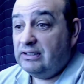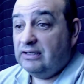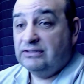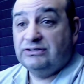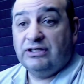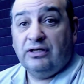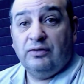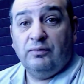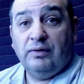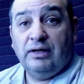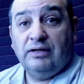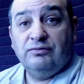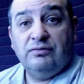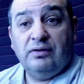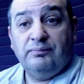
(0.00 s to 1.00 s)

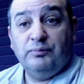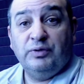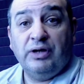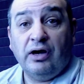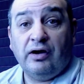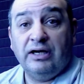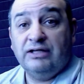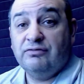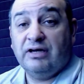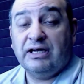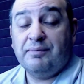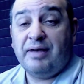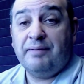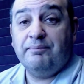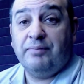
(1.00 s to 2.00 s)
so would highly
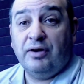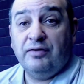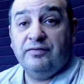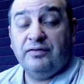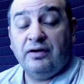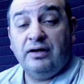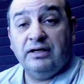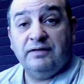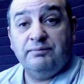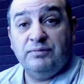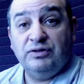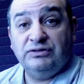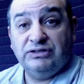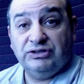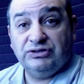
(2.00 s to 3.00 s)
recommend both kind of
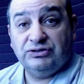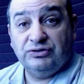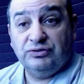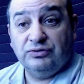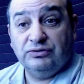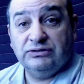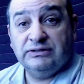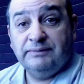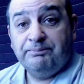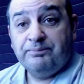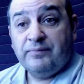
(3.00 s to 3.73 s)
music stores.